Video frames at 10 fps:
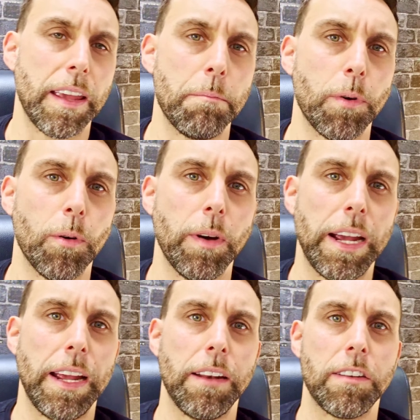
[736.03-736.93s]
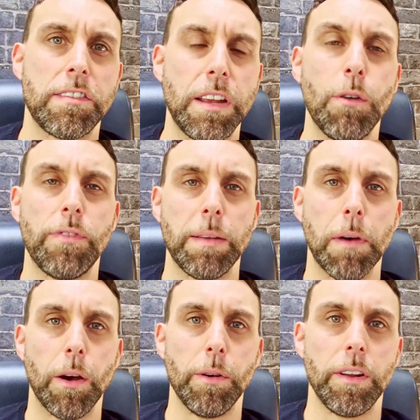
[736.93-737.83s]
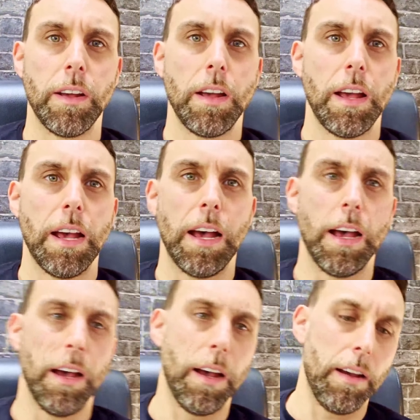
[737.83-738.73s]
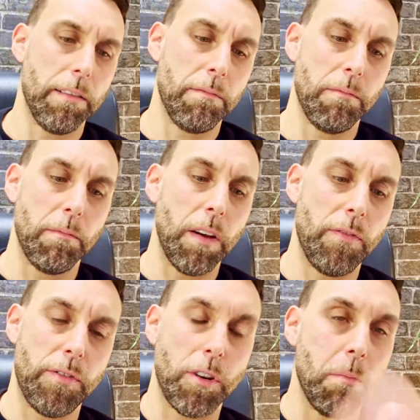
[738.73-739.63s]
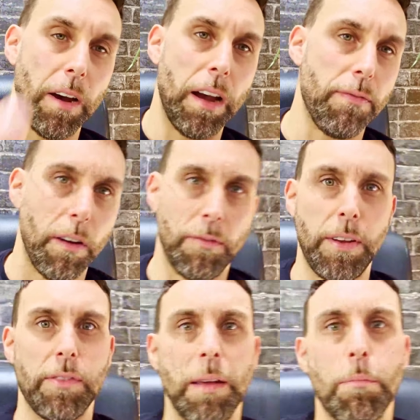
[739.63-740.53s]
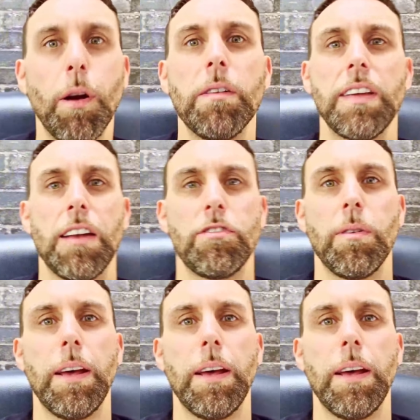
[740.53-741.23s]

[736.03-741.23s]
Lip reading: gimbal in selfie mode. I've got my iPhone 15 Pro attached to